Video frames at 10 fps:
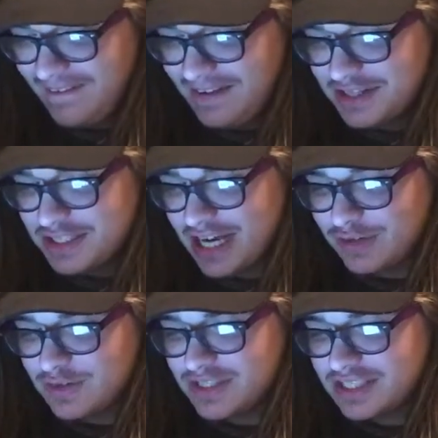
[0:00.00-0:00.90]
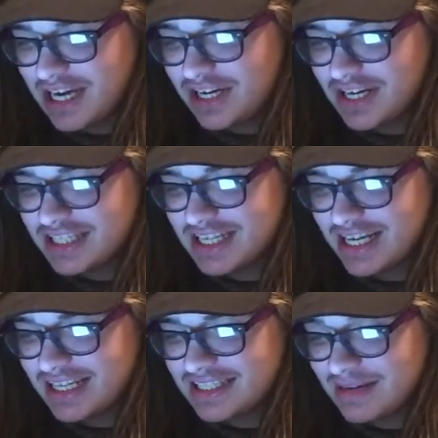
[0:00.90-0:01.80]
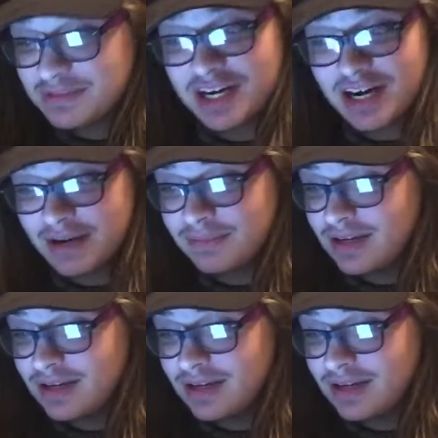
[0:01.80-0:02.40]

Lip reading: Jack was scared and excited at the same time.